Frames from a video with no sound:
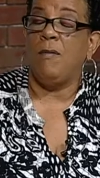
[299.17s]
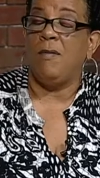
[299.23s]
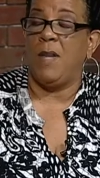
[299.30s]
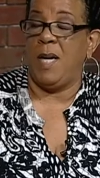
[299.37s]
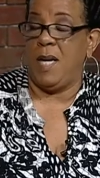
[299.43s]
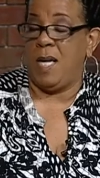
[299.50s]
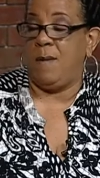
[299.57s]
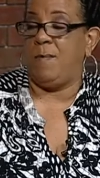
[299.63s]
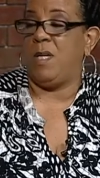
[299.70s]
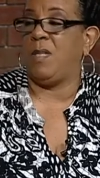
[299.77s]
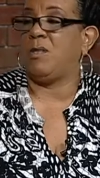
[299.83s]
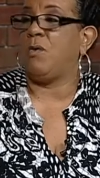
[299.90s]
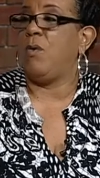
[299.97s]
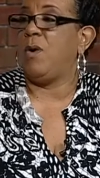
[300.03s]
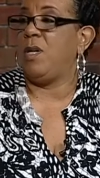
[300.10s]
the enemy is
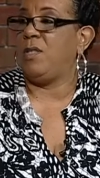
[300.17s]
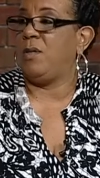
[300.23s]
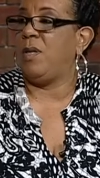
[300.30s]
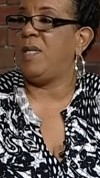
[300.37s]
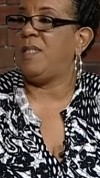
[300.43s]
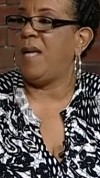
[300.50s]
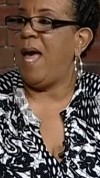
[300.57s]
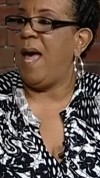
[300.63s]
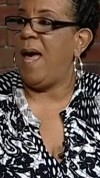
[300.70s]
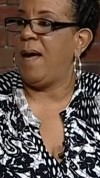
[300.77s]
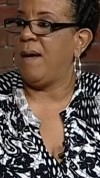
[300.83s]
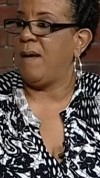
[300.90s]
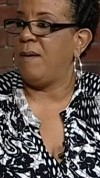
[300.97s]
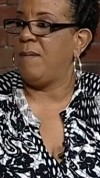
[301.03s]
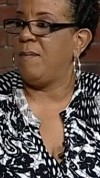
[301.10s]
going to attack.
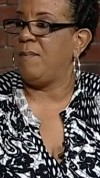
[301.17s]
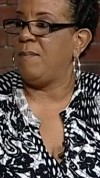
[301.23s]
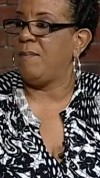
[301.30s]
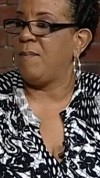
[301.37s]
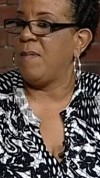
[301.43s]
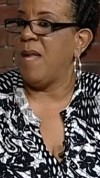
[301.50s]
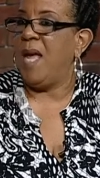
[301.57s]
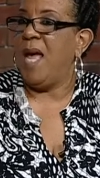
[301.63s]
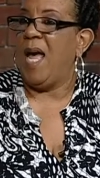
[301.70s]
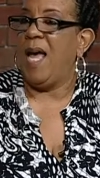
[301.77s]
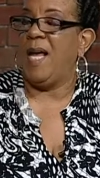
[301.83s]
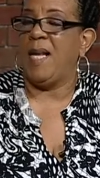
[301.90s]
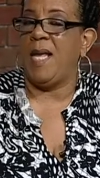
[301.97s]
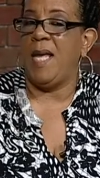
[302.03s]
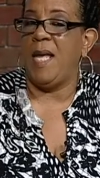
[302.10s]
Mm -hmm.
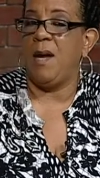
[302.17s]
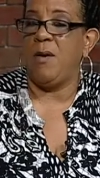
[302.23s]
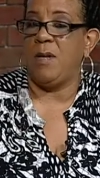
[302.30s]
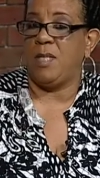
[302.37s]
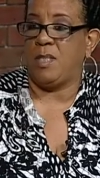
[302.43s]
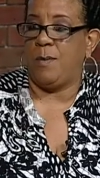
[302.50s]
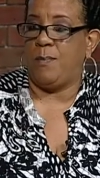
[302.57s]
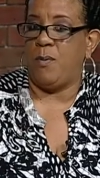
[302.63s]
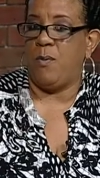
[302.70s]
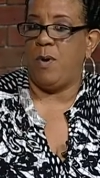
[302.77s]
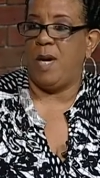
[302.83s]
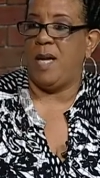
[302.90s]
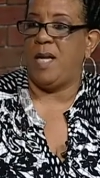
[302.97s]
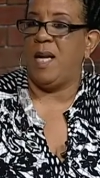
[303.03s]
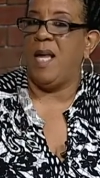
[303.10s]
And here is the
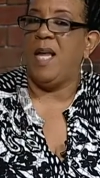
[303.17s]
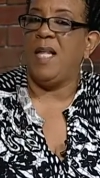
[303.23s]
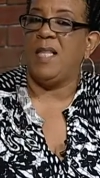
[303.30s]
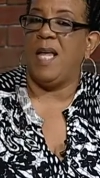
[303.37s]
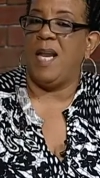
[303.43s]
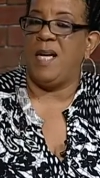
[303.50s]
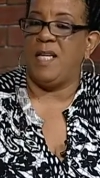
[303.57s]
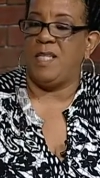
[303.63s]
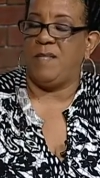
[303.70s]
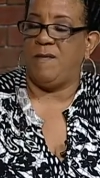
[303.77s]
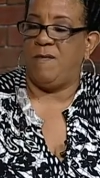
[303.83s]
point that is